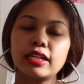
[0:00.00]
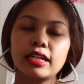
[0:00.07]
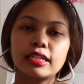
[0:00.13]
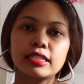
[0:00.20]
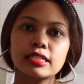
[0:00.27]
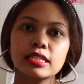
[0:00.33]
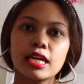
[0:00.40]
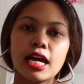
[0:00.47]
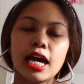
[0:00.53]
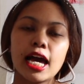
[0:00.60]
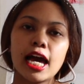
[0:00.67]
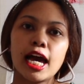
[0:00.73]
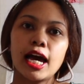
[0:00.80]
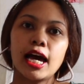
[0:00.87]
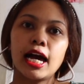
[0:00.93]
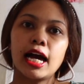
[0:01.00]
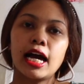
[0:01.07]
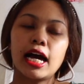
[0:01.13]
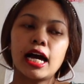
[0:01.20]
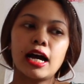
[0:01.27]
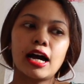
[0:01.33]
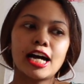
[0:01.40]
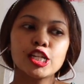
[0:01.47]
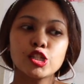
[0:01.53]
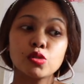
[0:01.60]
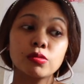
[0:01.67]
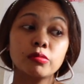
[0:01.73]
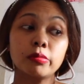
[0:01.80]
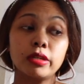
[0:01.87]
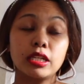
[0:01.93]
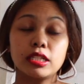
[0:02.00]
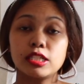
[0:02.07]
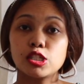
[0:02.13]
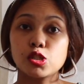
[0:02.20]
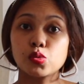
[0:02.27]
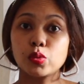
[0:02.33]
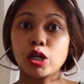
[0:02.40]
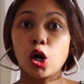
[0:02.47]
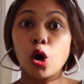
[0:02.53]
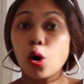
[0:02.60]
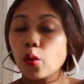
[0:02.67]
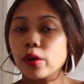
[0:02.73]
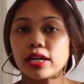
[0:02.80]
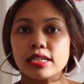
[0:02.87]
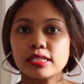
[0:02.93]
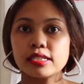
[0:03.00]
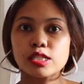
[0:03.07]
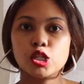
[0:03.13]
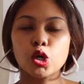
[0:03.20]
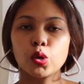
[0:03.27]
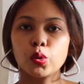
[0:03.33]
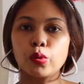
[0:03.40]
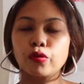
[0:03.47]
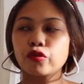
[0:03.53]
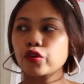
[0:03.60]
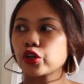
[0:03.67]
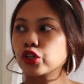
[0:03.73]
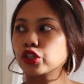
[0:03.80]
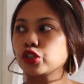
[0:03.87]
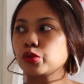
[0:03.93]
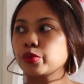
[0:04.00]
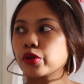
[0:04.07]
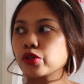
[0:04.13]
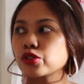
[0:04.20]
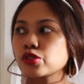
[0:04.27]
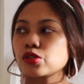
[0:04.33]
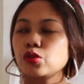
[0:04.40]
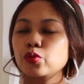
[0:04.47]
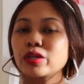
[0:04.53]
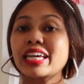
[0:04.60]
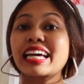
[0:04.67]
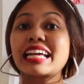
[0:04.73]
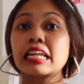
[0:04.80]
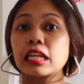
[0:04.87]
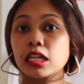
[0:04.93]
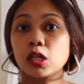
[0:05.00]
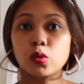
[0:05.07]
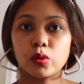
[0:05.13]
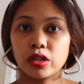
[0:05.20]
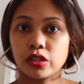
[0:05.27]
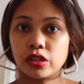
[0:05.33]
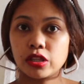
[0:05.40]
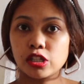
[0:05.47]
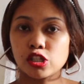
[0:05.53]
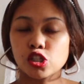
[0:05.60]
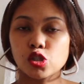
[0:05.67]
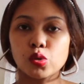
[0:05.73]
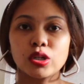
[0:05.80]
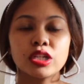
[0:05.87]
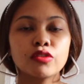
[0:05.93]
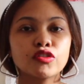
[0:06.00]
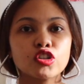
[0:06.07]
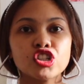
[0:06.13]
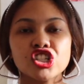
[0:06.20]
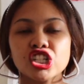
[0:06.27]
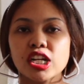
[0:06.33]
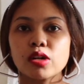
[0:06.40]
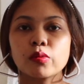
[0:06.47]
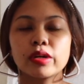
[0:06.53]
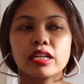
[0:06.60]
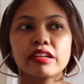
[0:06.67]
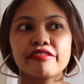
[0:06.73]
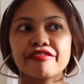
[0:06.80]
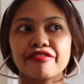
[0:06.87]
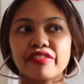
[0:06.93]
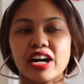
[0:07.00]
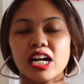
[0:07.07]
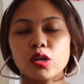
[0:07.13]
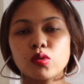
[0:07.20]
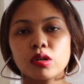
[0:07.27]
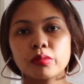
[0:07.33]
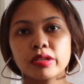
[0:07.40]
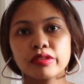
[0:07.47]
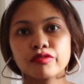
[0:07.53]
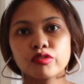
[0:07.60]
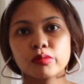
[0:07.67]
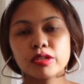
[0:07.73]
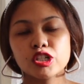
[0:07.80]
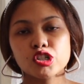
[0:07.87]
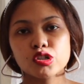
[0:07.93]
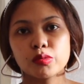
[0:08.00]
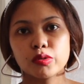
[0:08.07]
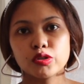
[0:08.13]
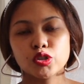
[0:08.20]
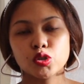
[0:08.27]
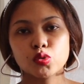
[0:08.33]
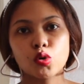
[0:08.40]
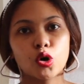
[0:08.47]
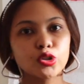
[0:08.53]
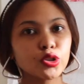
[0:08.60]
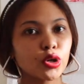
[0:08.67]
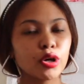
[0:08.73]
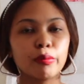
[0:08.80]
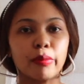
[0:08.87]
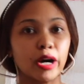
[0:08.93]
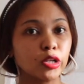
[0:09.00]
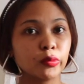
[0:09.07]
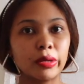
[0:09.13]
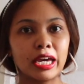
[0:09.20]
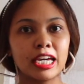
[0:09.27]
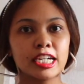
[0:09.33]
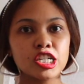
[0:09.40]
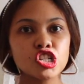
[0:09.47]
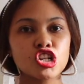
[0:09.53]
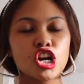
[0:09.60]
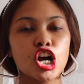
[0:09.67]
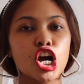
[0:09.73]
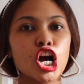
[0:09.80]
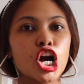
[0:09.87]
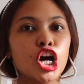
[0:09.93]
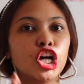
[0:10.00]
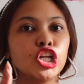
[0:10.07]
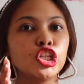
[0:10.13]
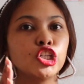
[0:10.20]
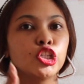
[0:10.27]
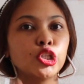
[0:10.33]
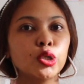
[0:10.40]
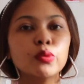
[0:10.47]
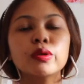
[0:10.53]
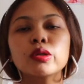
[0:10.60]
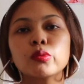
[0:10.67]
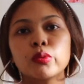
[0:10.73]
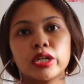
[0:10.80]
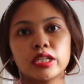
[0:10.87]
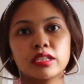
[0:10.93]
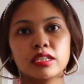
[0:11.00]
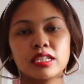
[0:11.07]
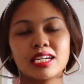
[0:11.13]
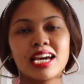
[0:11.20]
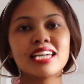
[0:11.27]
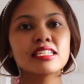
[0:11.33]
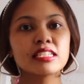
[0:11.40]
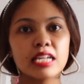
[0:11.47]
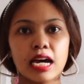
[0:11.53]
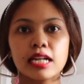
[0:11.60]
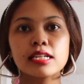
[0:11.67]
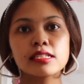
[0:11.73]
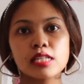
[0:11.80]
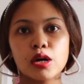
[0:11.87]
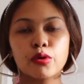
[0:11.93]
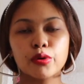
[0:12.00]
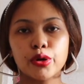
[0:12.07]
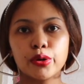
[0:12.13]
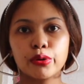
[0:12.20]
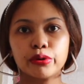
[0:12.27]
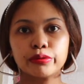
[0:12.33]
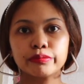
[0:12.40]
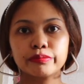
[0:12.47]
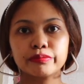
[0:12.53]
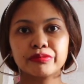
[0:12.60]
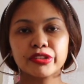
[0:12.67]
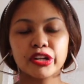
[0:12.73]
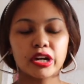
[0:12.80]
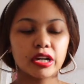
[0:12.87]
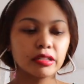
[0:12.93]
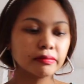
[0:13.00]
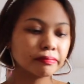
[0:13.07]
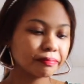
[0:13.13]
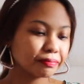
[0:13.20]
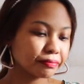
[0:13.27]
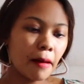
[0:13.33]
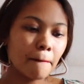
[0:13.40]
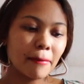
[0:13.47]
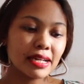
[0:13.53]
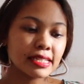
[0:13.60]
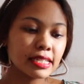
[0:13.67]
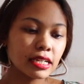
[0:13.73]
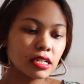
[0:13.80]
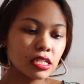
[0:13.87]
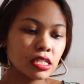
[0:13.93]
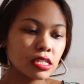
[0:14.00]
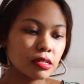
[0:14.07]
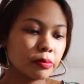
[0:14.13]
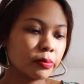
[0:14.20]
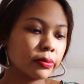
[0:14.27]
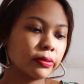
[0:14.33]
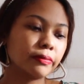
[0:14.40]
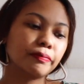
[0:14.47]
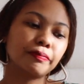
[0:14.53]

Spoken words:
and as human beings, we always go for the person we click with. So if you're sharing valuable information about you on your about page, you will win, and that is our goal. Okay? My second tip: